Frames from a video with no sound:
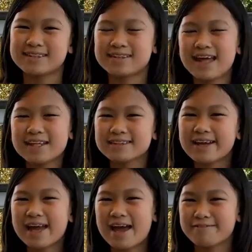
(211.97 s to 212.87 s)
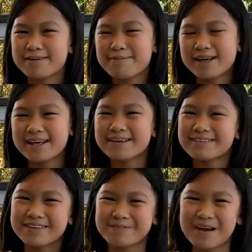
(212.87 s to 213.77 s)
So that's why everybody
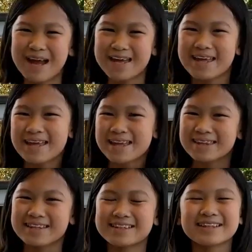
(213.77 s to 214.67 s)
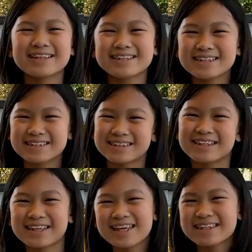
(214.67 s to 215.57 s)
would buy the delicious
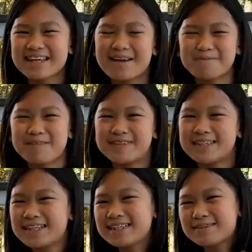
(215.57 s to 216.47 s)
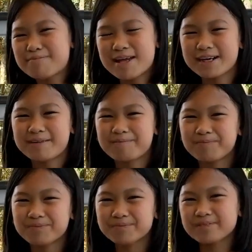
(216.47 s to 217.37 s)
looking type of cheese better.
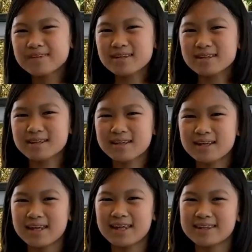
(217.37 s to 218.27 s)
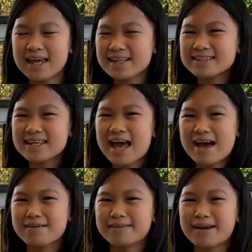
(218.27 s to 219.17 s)
And that's
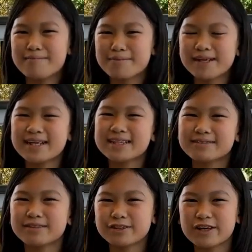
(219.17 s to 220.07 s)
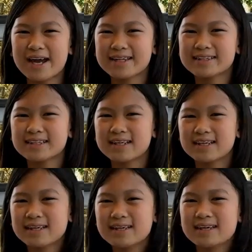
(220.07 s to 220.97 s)
how companies will try to
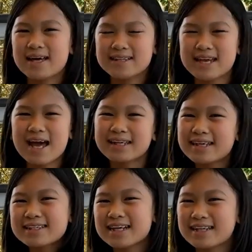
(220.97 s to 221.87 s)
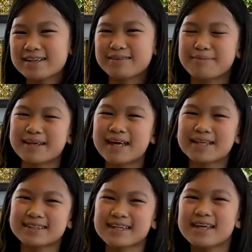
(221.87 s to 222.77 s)
attack each other
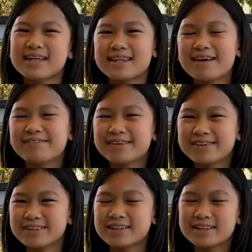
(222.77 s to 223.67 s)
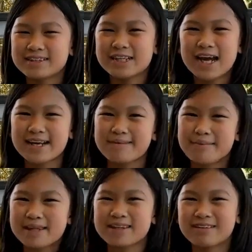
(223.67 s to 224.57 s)
because they will try to
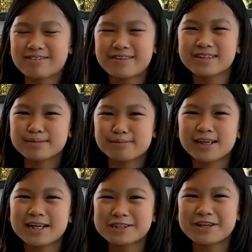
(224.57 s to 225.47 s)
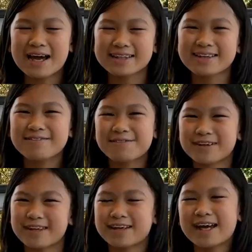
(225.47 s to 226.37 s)
make their foods more attractive
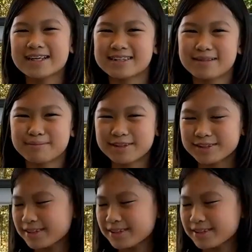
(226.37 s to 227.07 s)
for their customers.